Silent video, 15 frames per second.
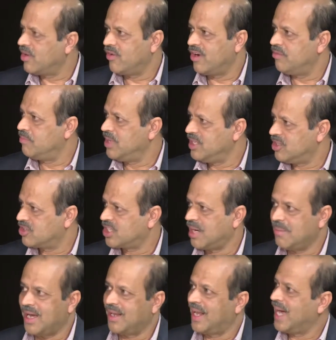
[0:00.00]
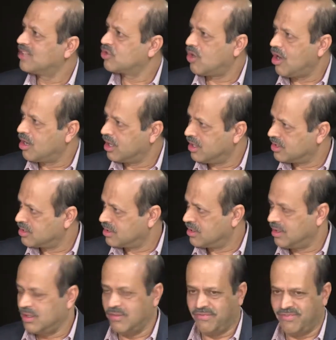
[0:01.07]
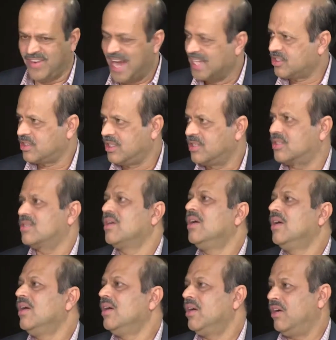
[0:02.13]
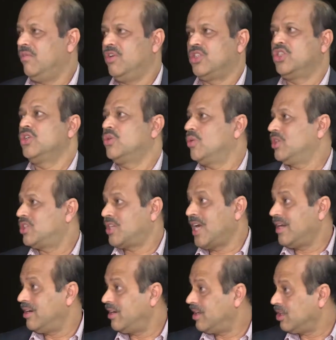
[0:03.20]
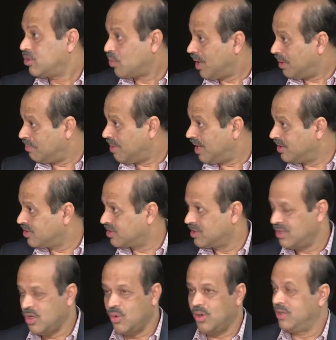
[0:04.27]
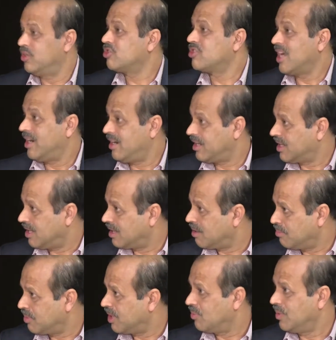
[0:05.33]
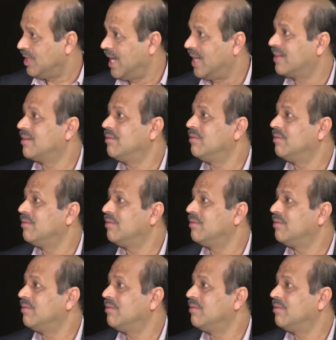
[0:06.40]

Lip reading: Rev B just came out last August. It's the fastest revision to a standard in 12 months. No other standard can compete with that